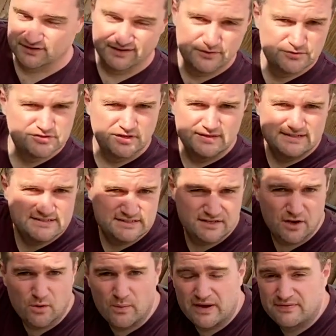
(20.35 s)
I also needed to
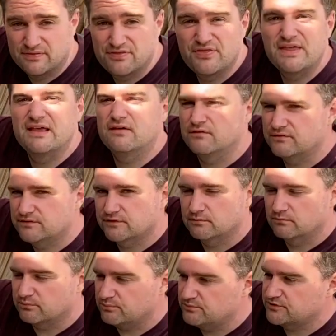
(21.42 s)
go away and think of
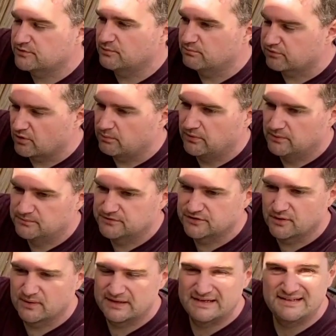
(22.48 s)
some problems,
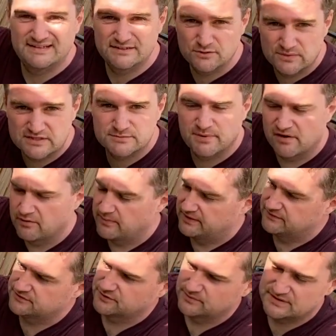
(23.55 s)
so I needed to
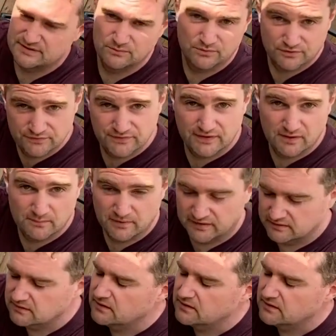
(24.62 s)
experiment. So I didn't want to fill up my